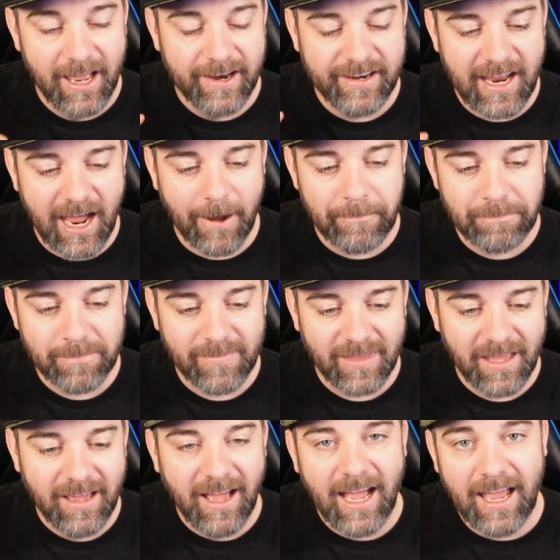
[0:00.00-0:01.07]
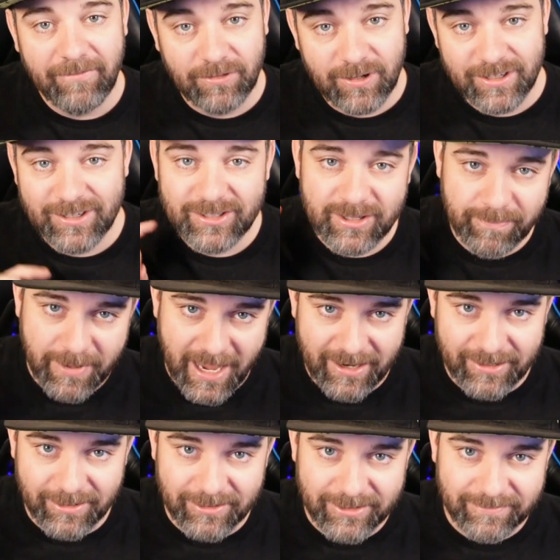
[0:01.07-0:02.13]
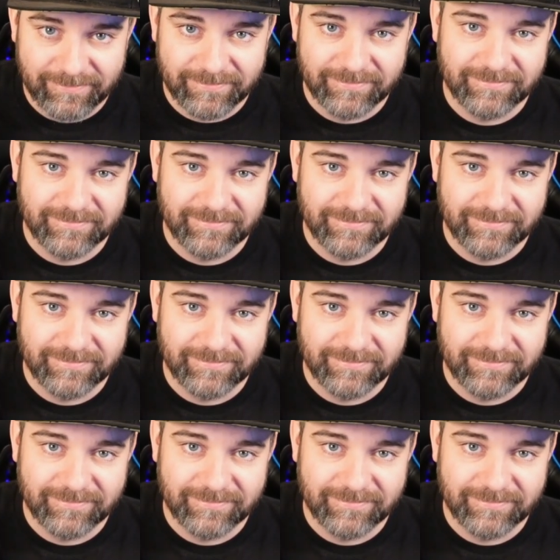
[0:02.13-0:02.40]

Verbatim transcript: Now, I have good news and bad news.